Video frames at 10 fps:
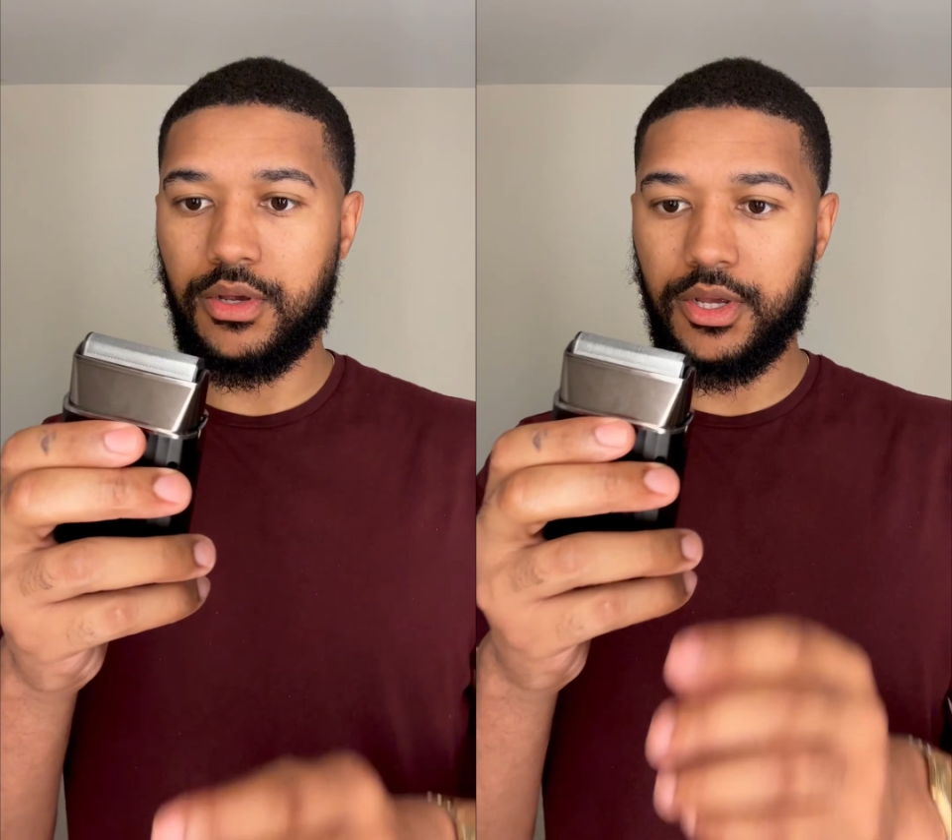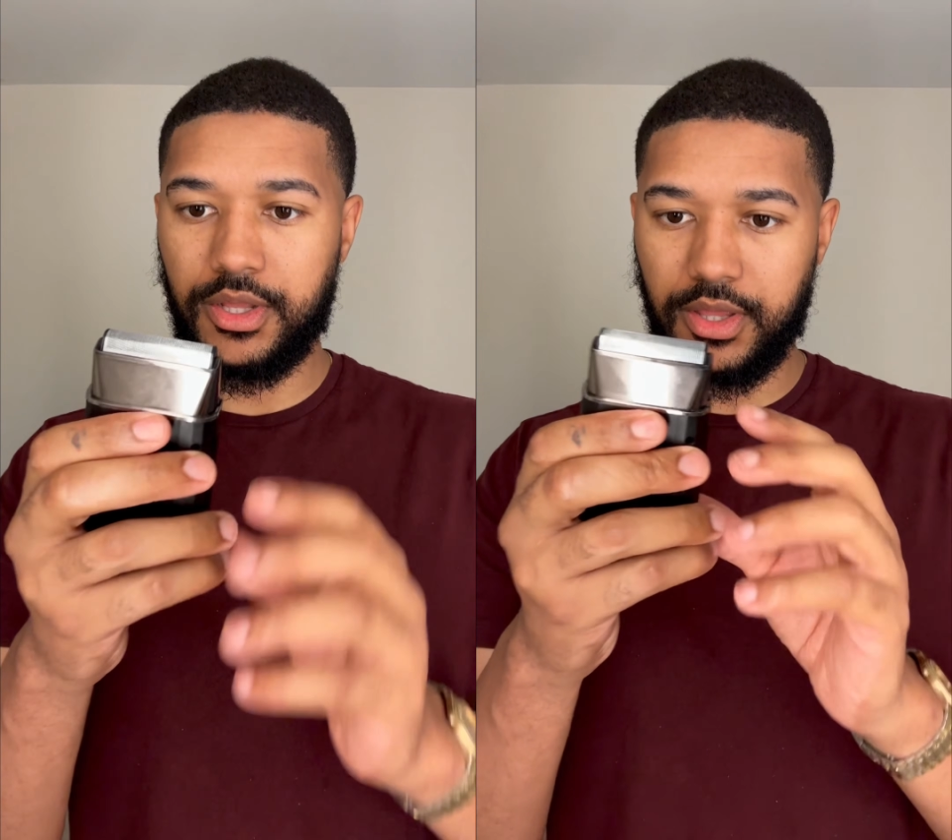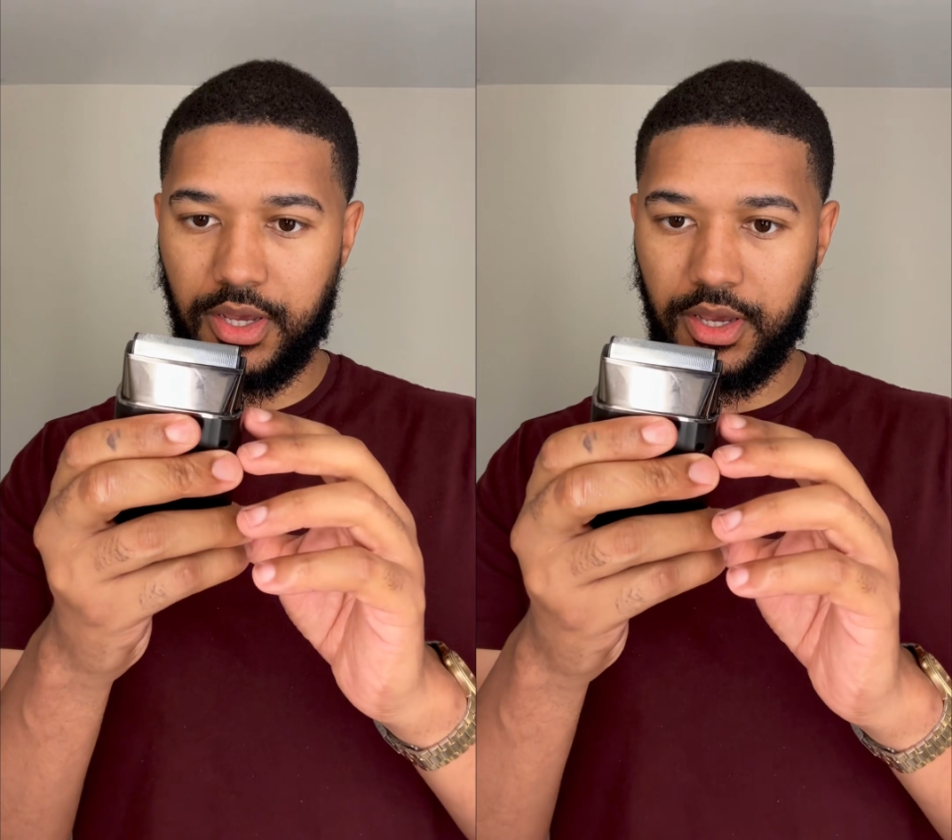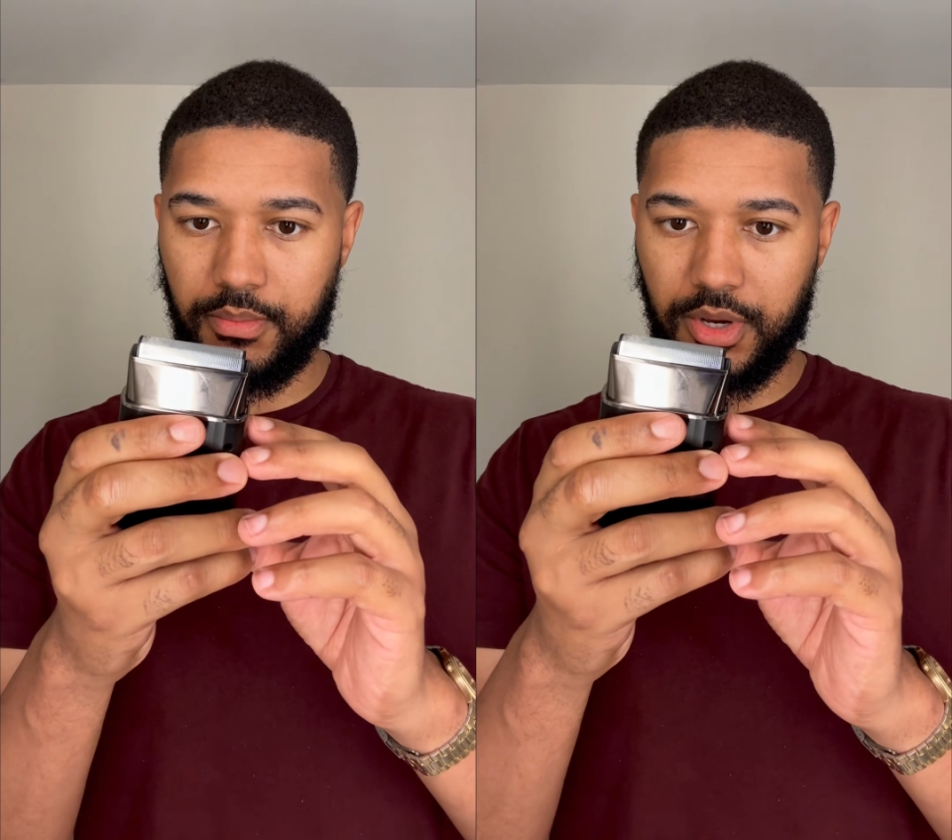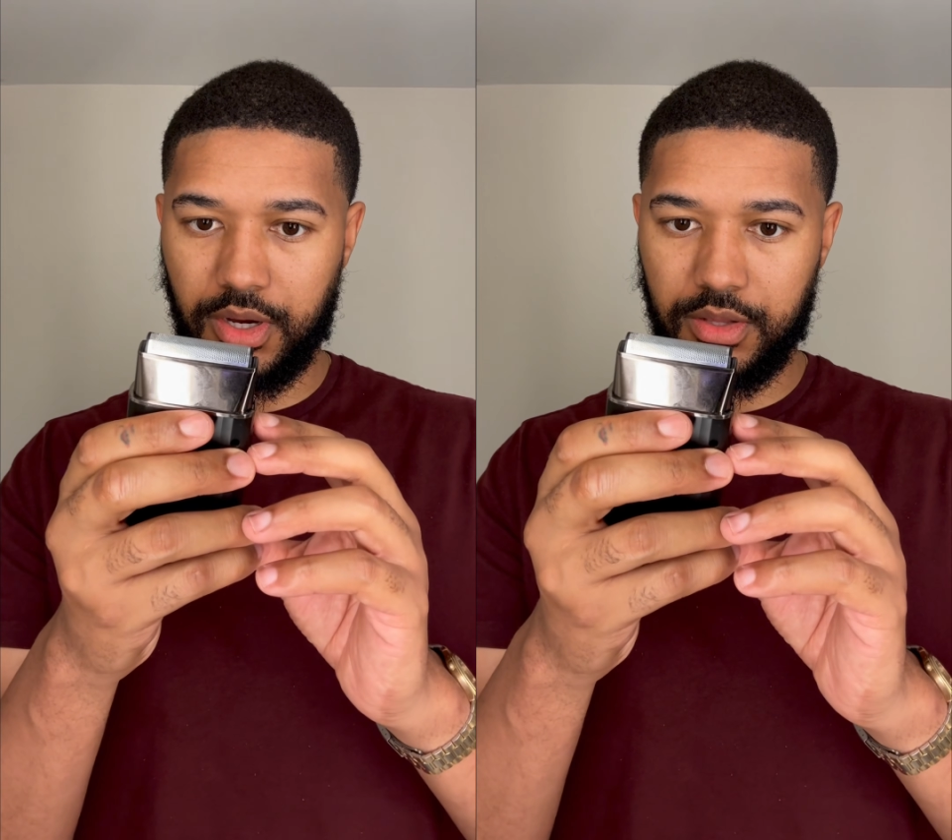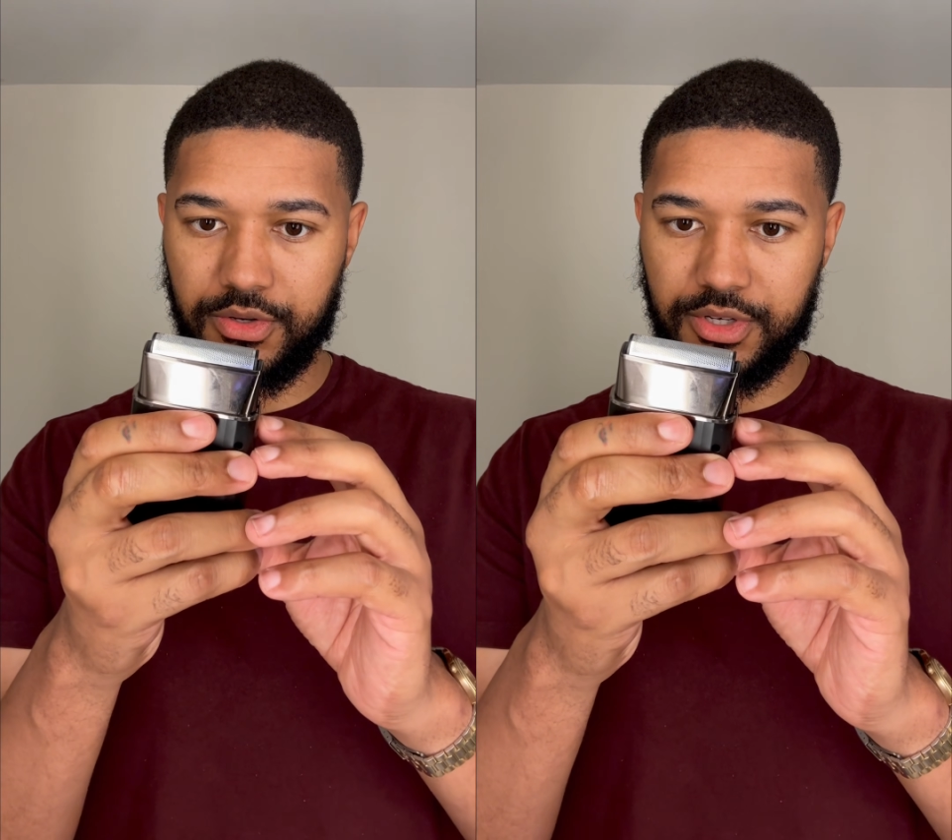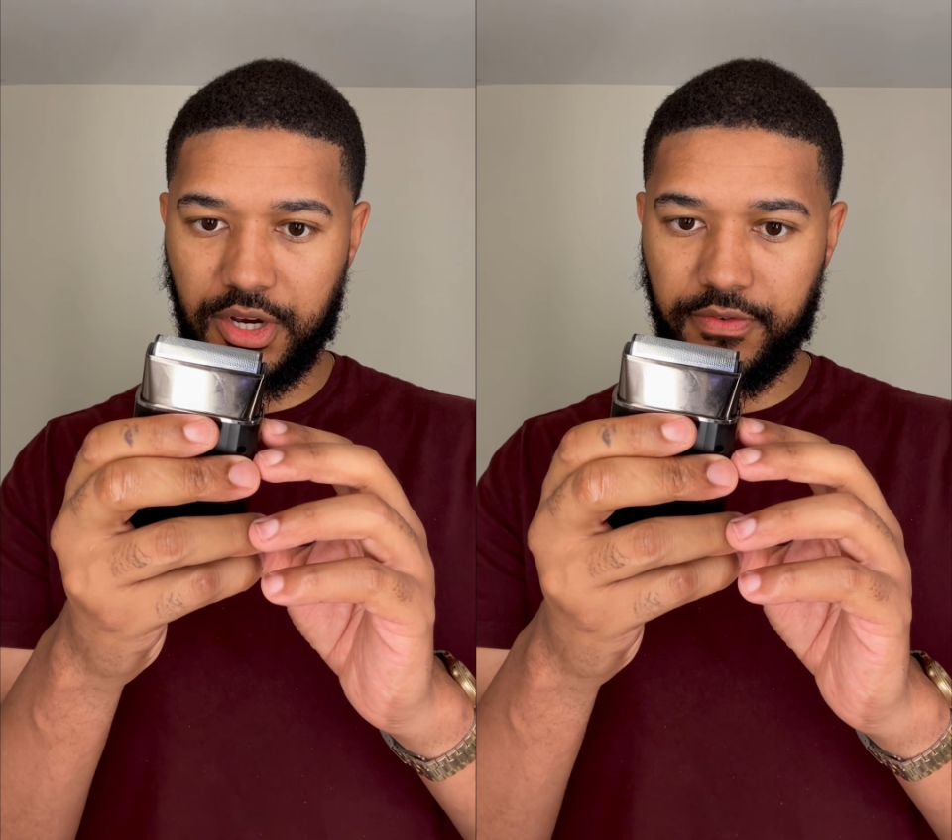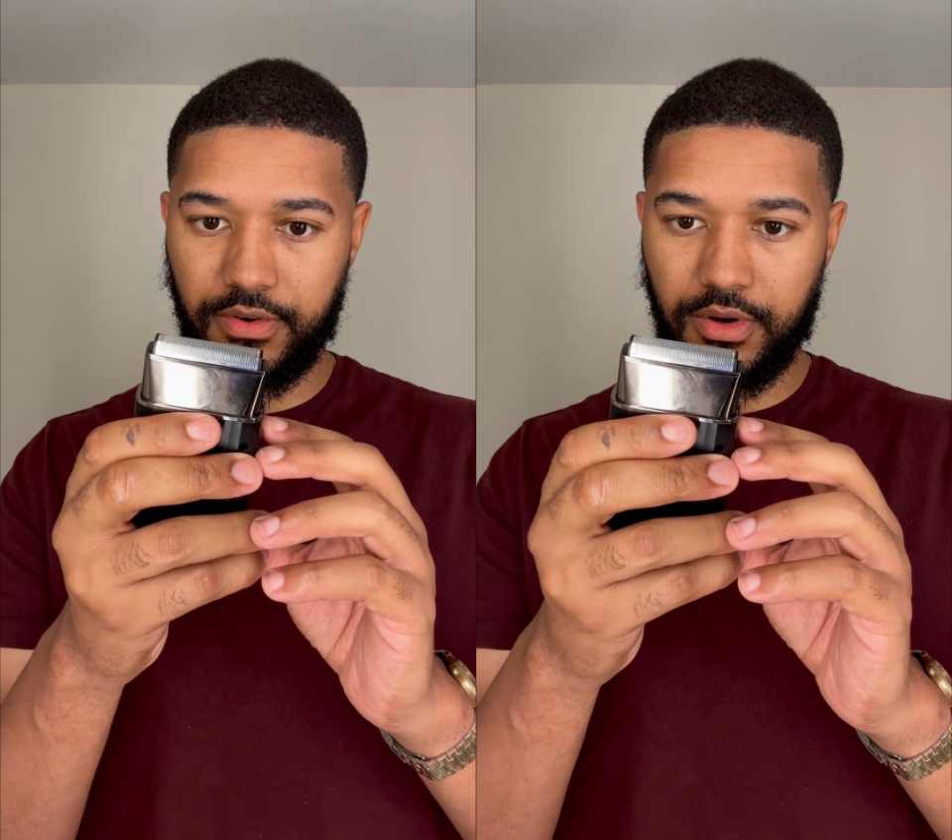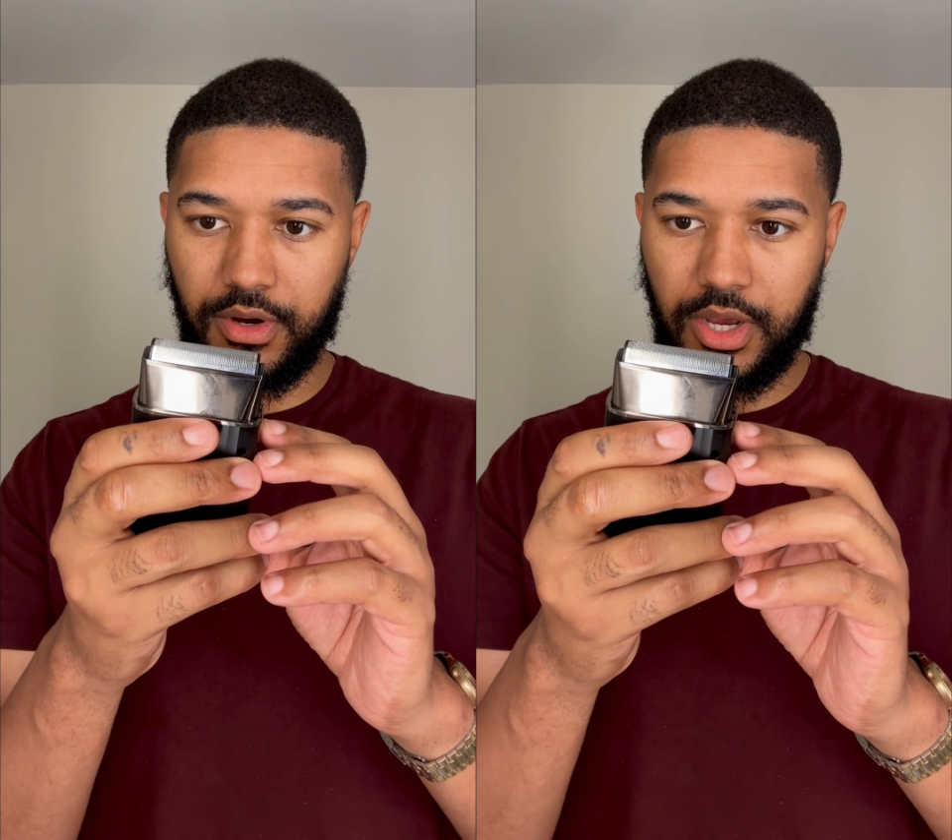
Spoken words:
than my other shaver.